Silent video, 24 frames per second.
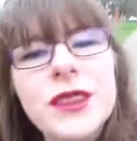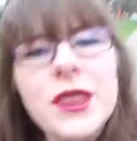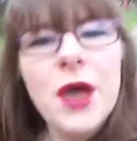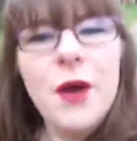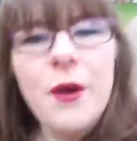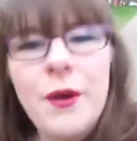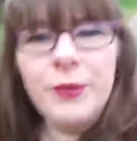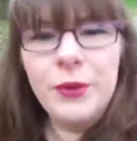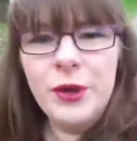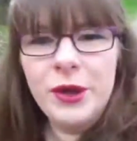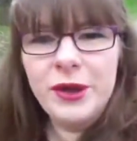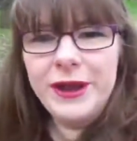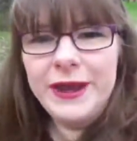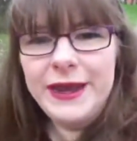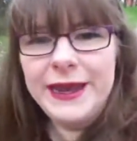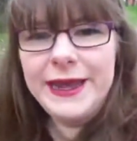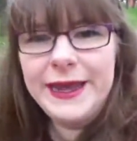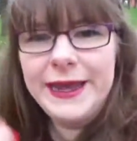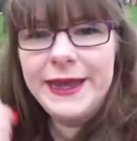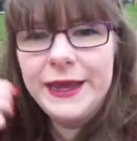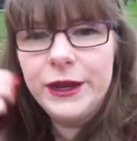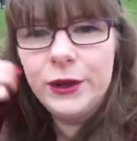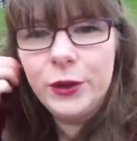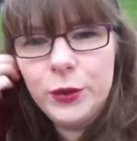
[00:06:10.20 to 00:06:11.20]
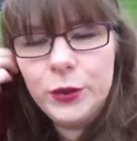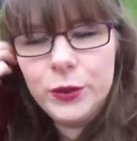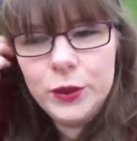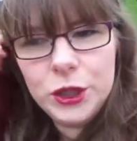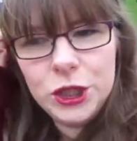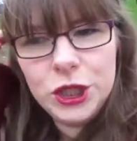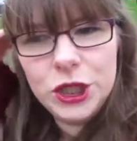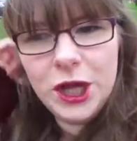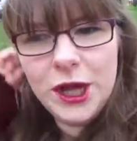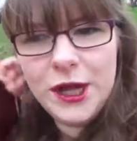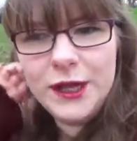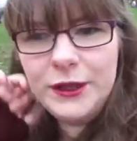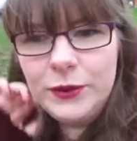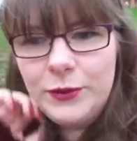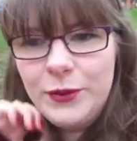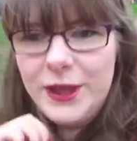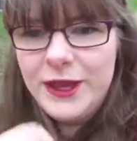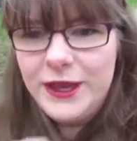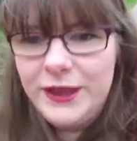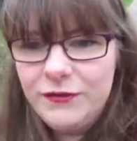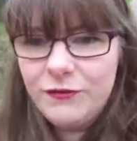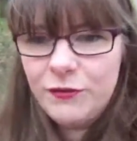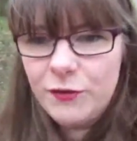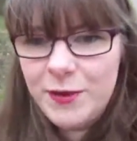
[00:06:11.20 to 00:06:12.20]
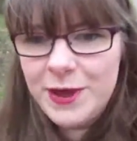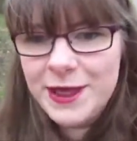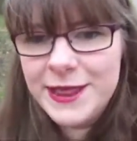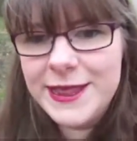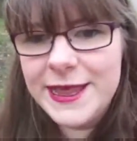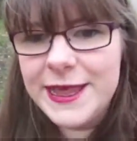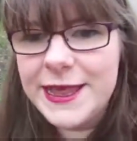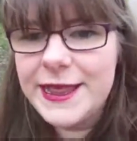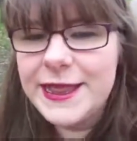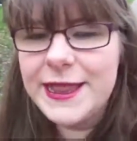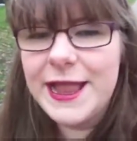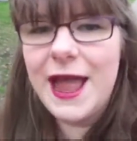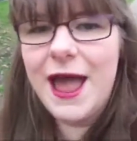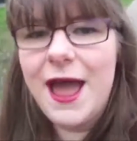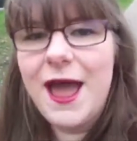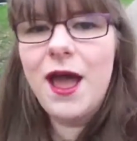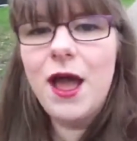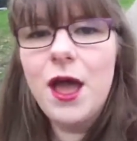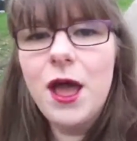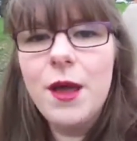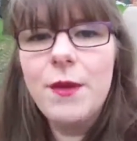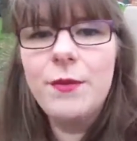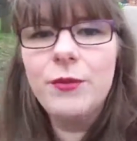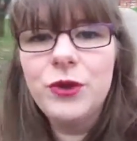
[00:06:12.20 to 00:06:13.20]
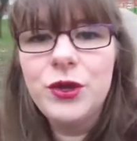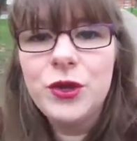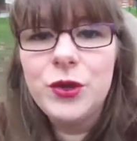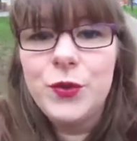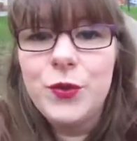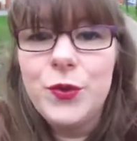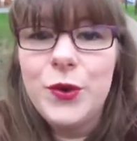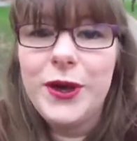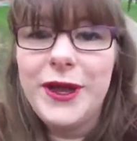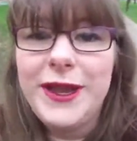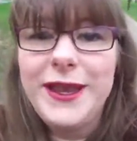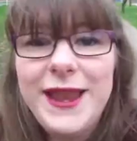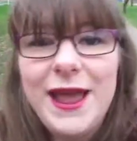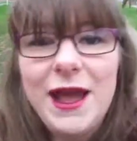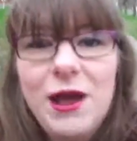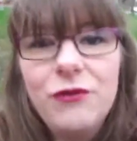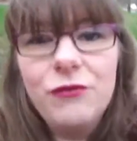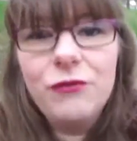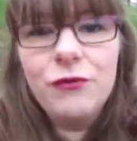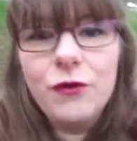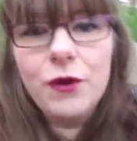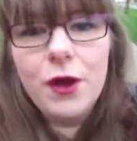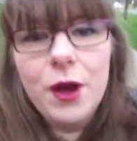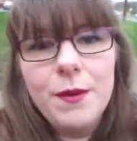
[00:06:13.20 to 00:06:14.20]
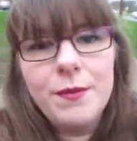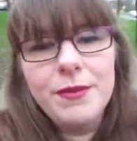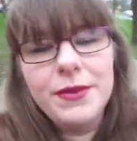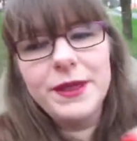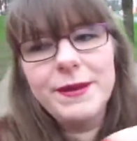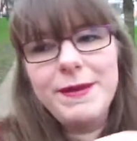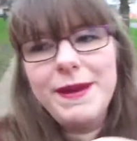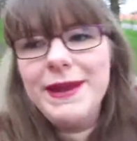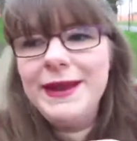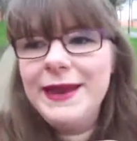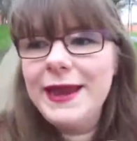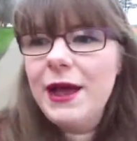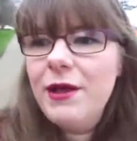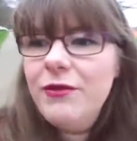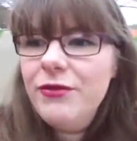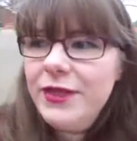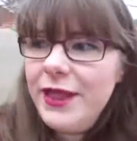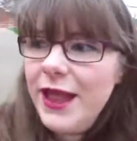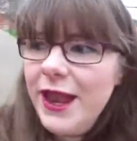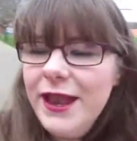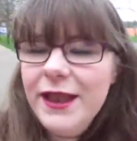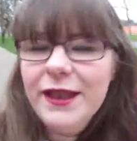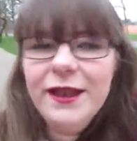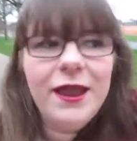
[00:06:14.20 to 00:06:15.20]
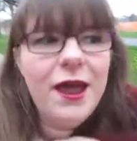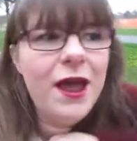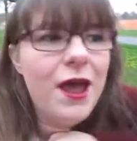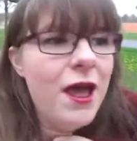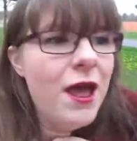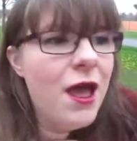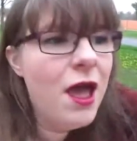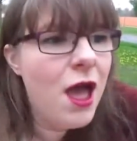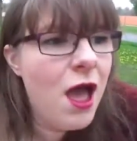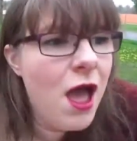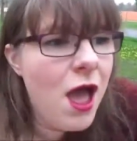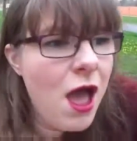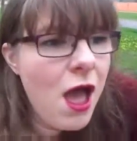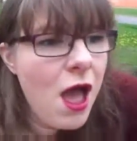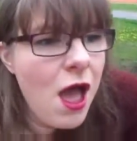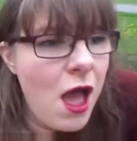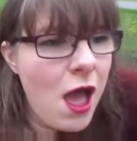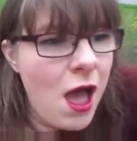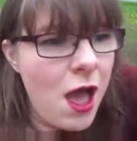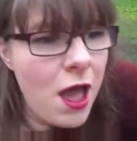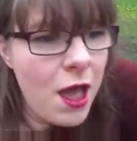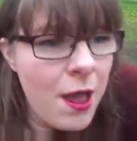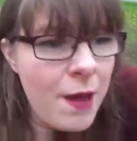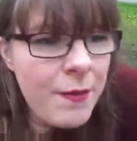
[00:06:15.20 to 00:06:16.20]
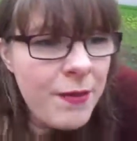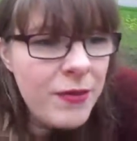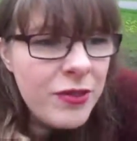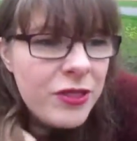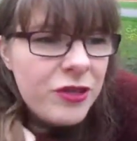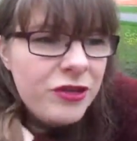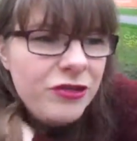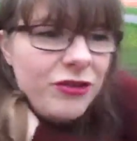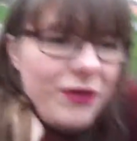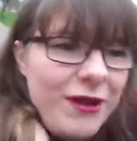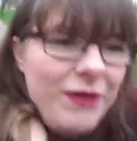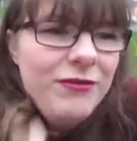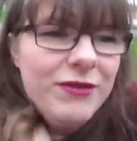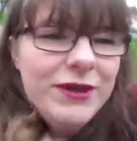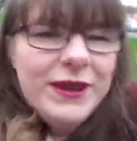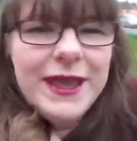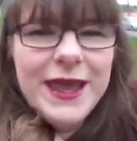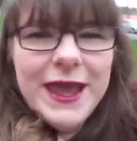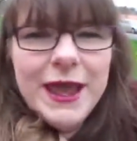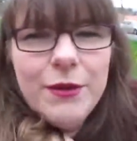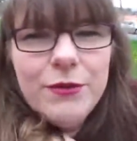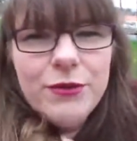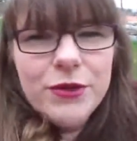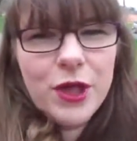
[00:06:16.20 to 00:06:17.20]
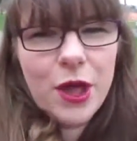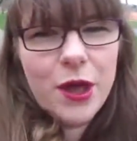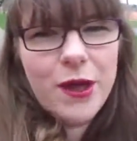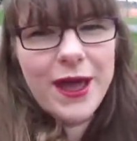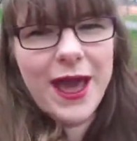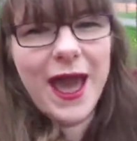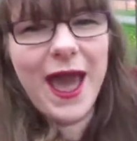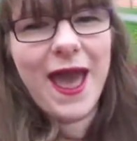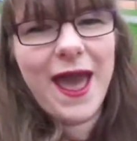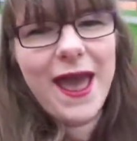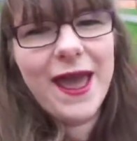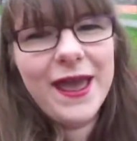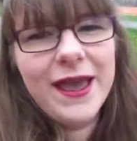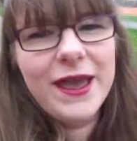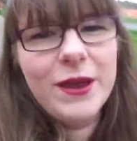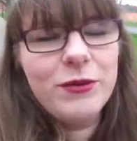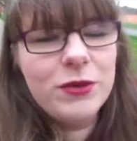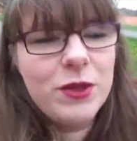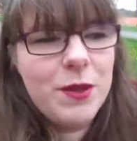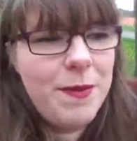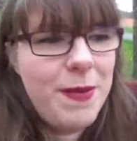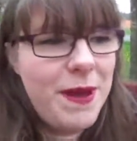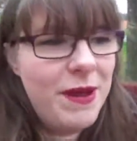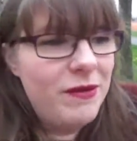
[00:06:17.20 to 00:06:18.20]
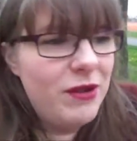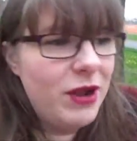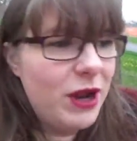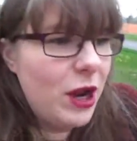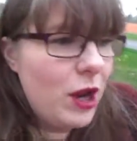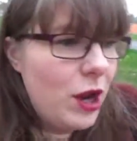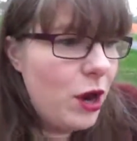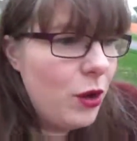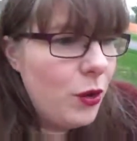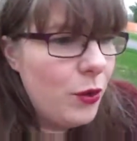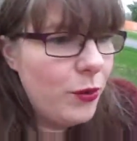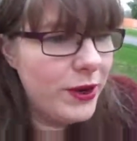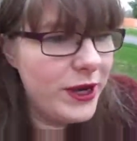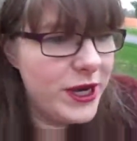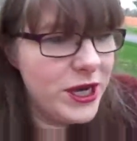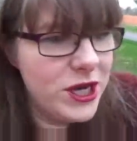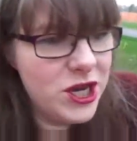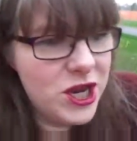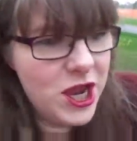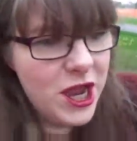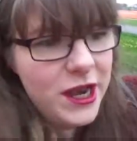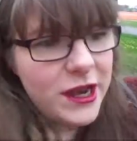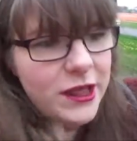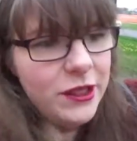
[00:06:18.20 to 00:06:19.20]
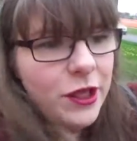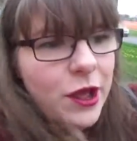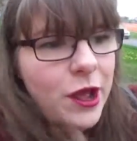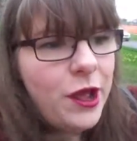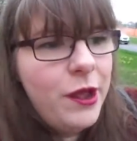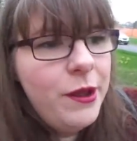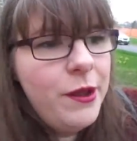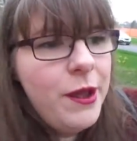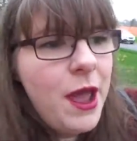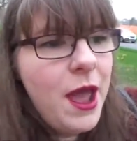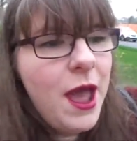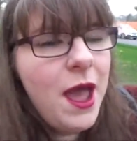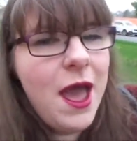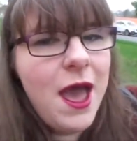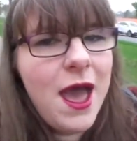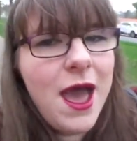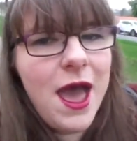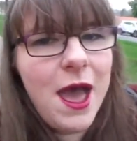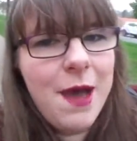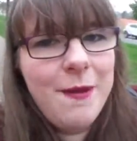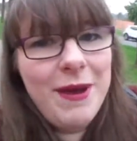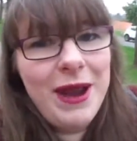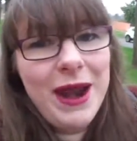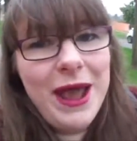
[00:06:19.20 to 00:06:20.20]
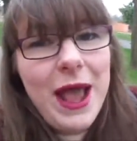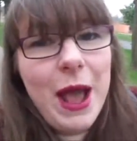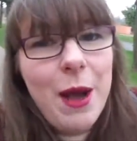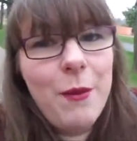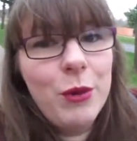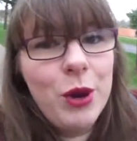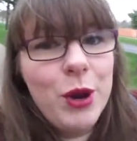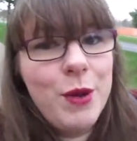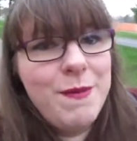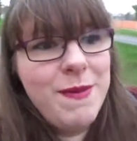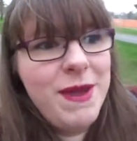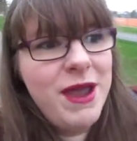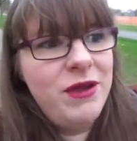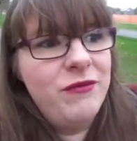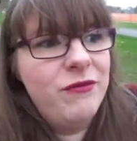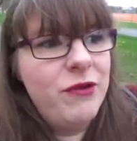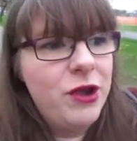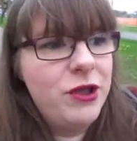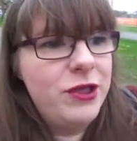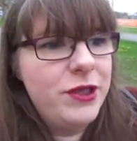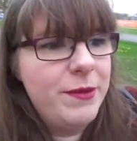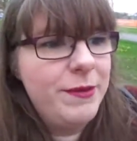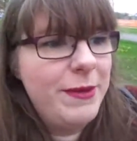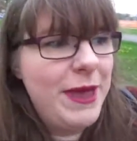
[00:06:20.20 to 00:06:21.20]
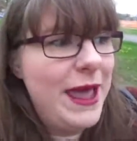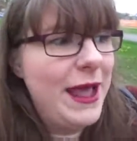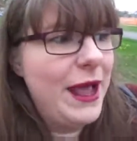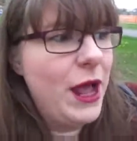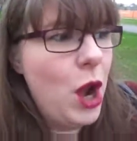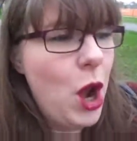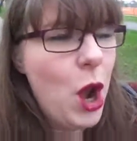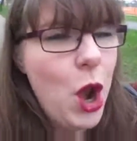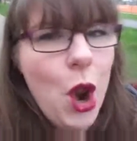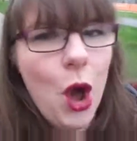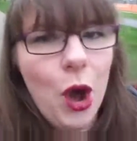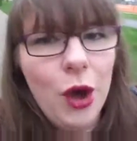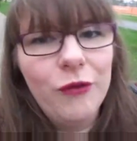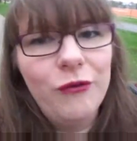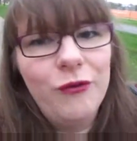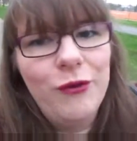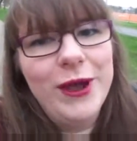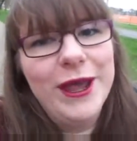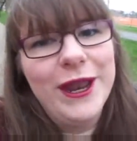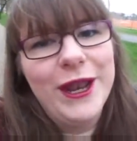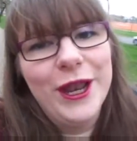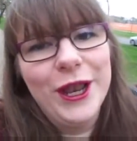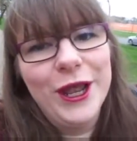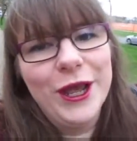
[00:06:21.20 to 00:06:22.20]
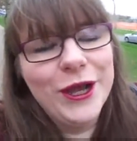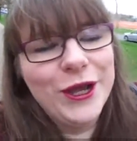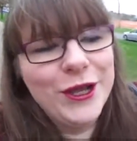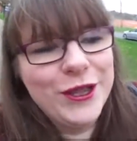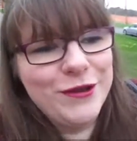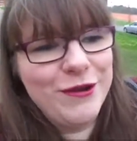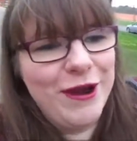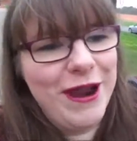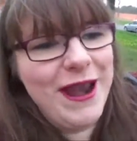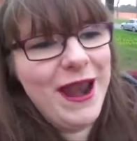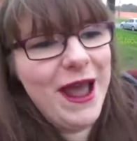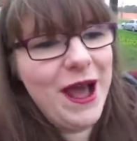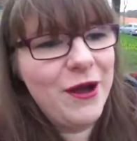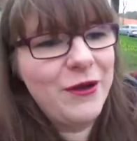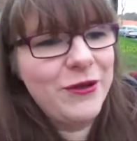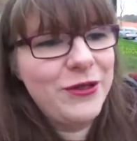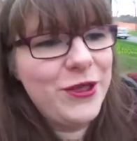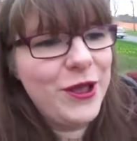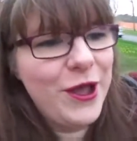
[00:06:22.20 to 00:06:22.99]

So I'm currently in Aldershot waiting for my sister, just walking down from the main town centre. The travelling here was okay. It was a bit like a long winded journey though, and I am on a main road, so I'm getting a lot of weird looks right now.